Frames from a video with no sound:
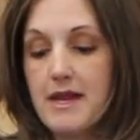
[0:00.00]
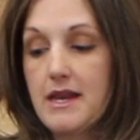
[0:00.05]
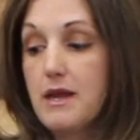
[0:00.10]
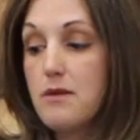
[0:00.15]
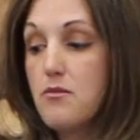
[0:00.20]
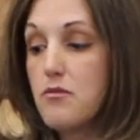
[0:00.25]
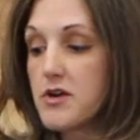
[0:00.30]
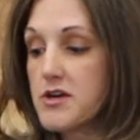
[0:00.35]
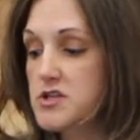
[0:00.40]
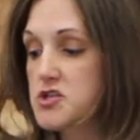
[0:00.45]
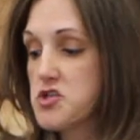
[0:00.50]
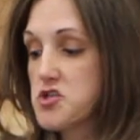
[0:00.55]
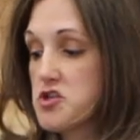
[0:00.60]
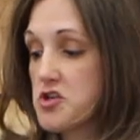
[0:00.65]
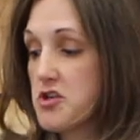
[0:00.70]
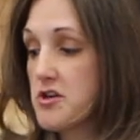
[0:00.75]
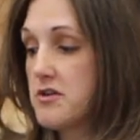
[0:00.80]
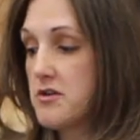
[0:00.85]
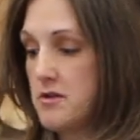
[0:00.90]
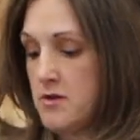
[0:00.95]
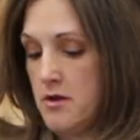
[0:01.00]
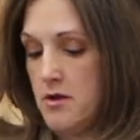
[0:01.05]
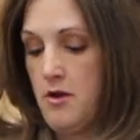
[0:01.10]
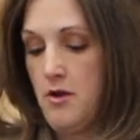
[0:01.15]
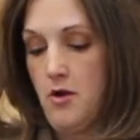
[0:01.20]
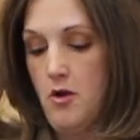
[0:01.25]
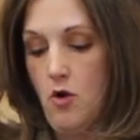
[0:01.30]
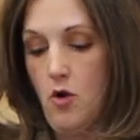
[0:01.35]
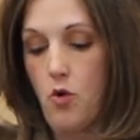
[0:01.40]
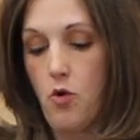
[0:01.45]
any moisture
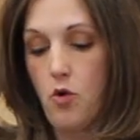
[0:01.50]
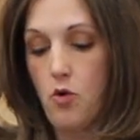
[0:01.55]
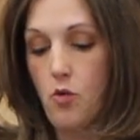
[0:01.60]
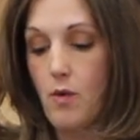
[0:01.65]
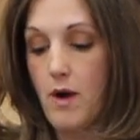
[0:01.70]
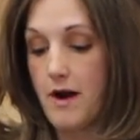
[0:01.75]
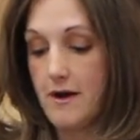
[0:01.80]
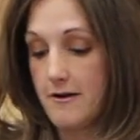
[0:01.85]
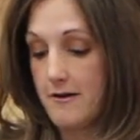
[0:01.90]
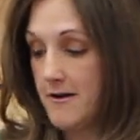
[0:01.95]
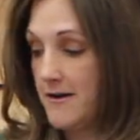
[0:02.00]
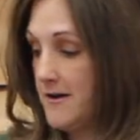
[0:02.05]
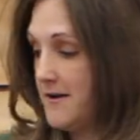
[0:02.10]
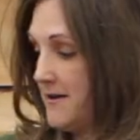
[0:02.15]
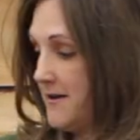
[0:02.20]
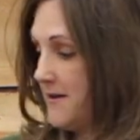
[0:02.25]
or water.